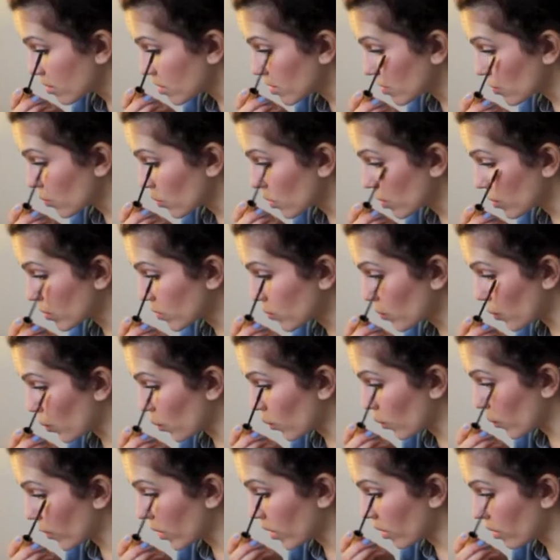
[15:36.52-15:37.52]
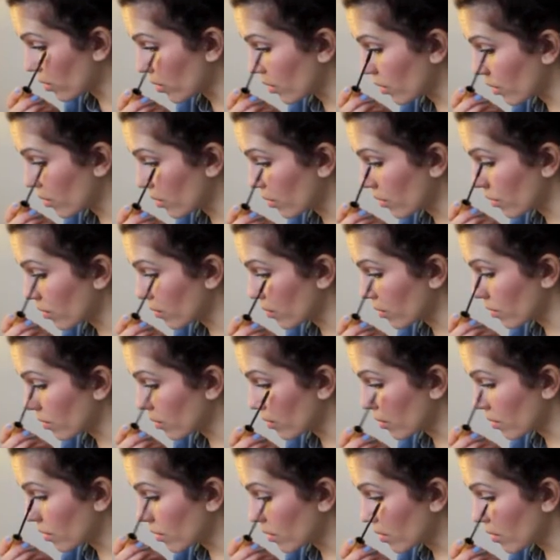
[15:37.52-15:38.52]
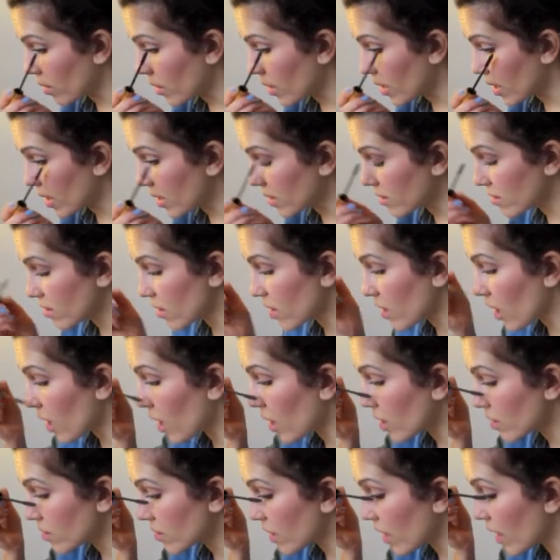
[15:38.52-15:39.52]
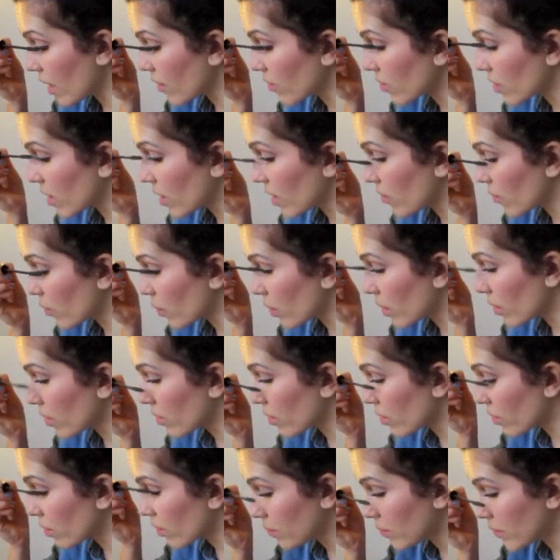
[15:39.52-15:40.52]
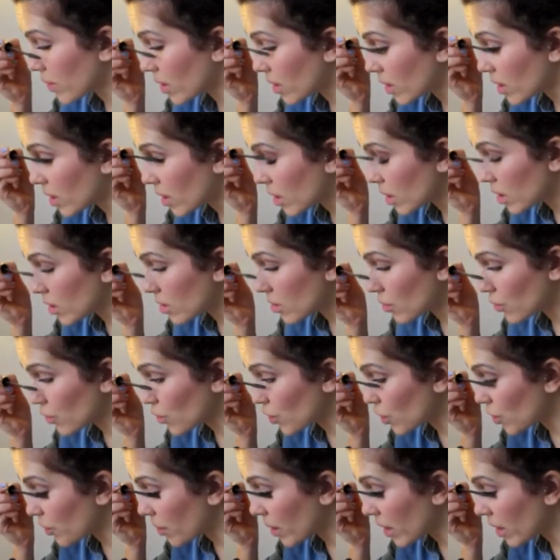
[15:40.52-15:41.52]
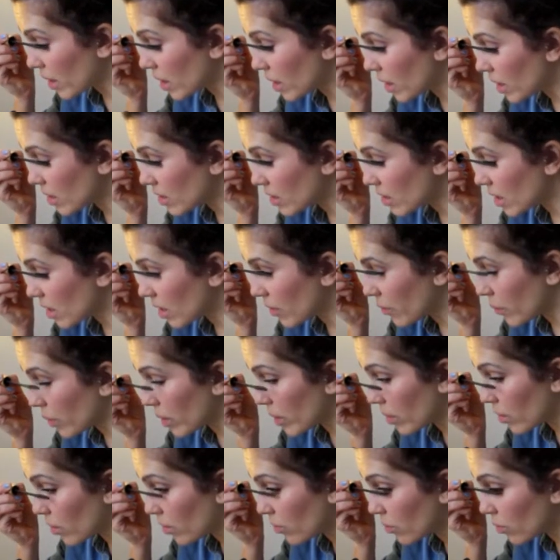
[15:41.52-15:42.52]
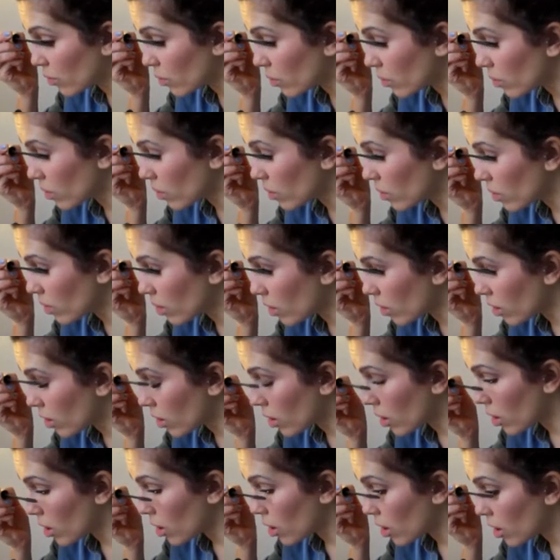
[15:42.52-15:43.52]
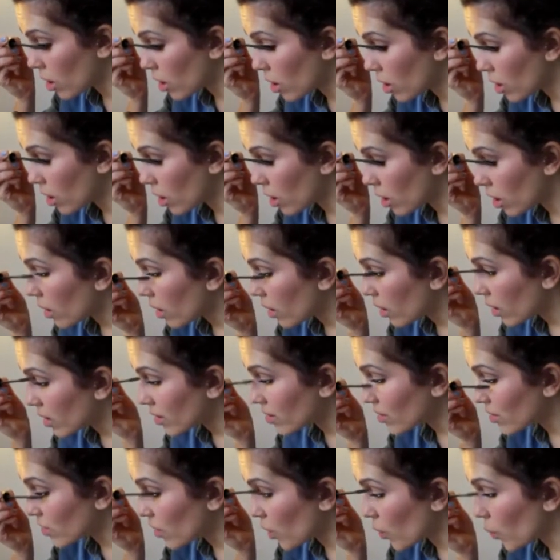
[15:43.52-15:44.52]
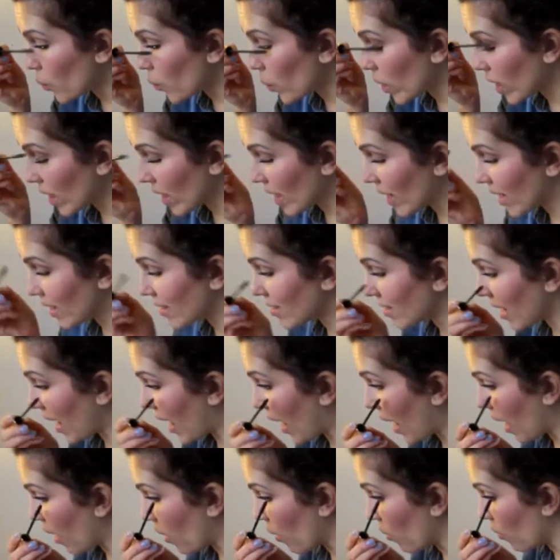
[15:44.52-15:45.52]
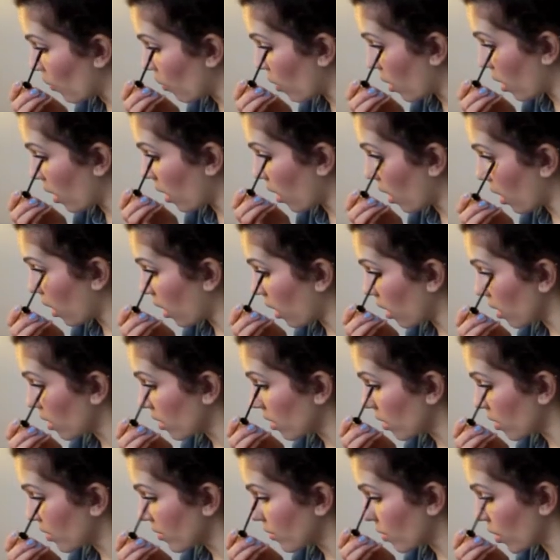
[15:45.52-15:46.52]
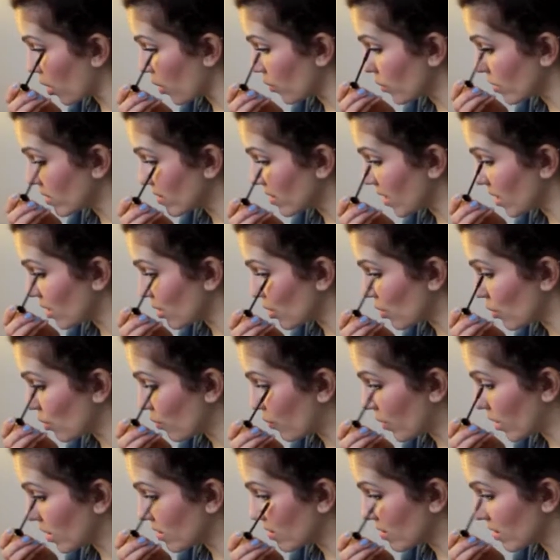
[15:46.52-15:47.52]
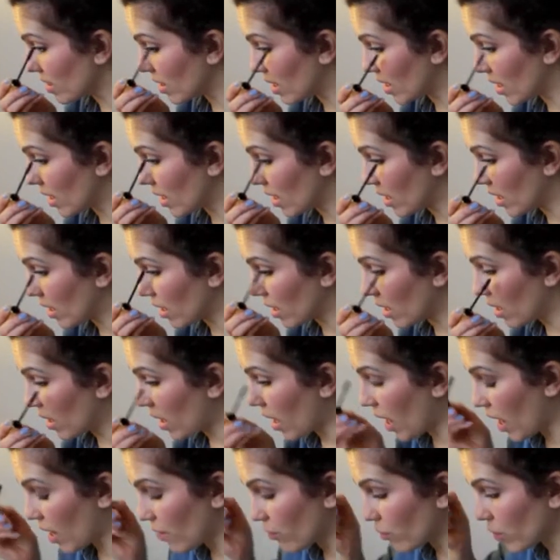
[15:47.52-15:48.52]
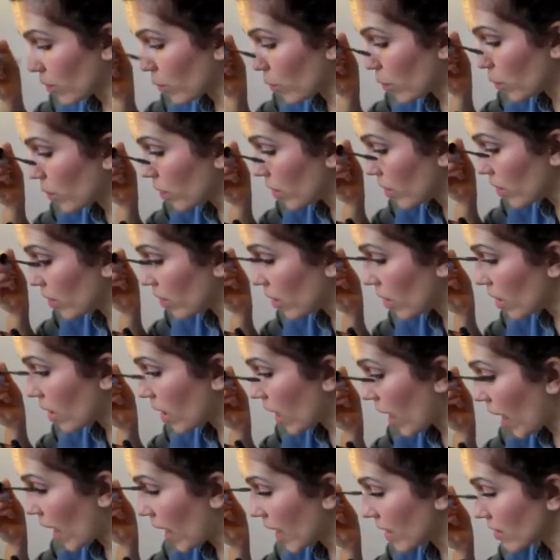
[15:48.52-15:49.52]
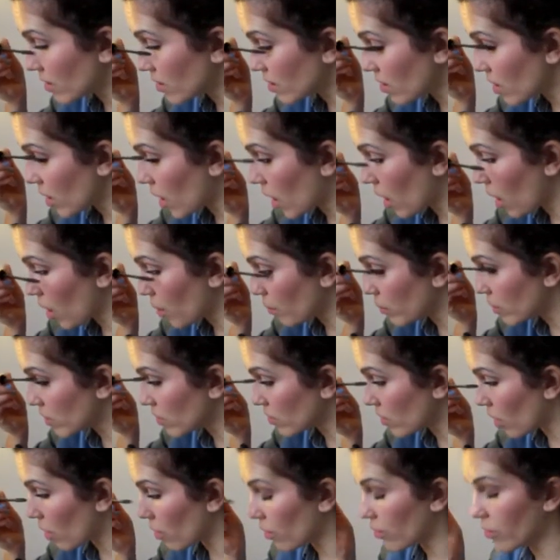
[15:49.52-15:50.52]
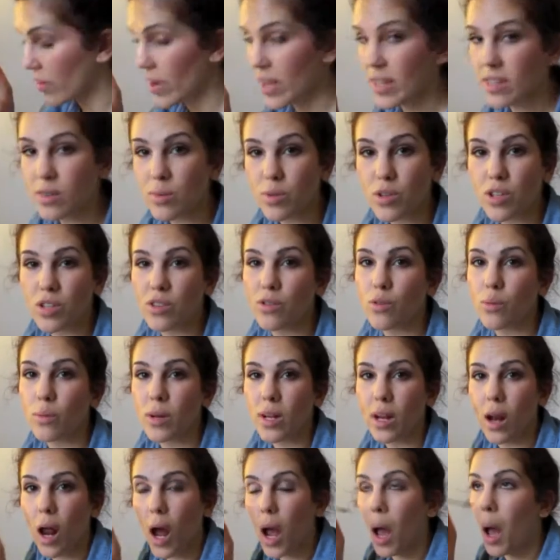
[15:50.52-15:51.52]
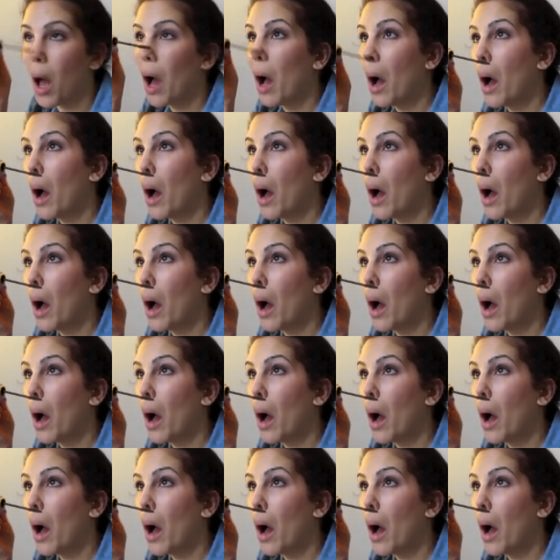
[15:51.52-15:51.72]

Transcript: it's what I was born with. That's the curse I have to live with. It's not too bad a curse to live with after all. So weird how I would say universally every woman has her mascara face, which is normally like,